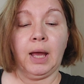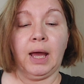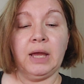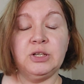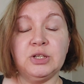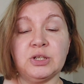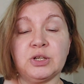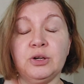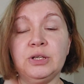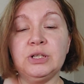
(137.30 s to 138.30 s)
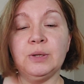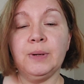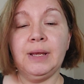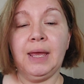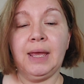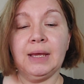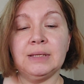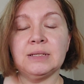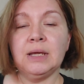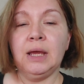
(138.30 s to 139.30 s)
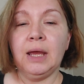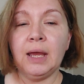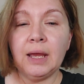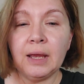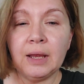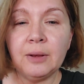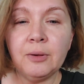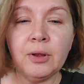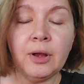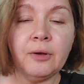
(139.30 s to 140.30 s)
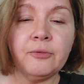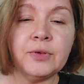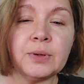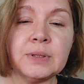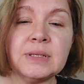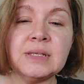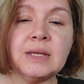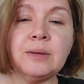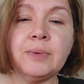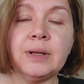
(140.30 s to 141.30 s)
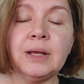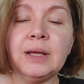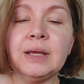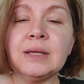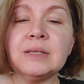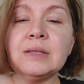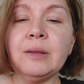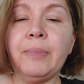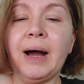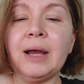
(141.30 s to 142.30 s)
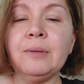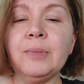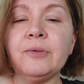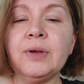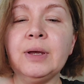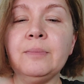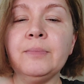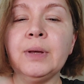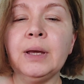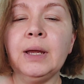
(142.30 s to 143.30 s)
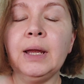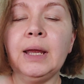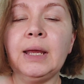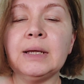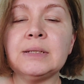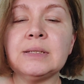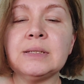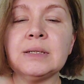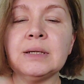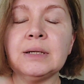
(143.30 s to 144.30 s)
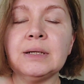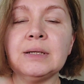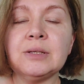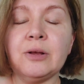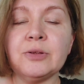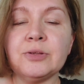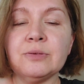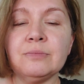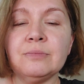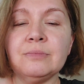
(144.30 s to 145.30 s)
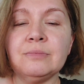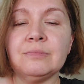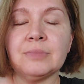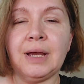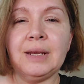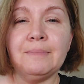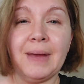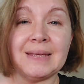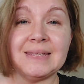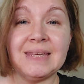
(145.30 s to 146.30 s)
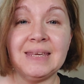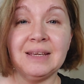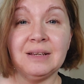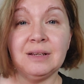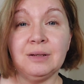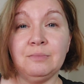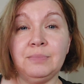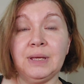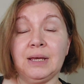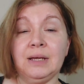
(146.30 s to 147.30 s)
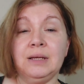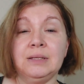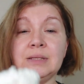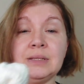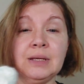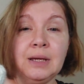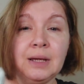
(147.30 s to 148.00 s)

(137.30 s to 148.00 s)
I just couldn't do it, and I don't know if you can see, but the bottom of him, it is all kind of messy because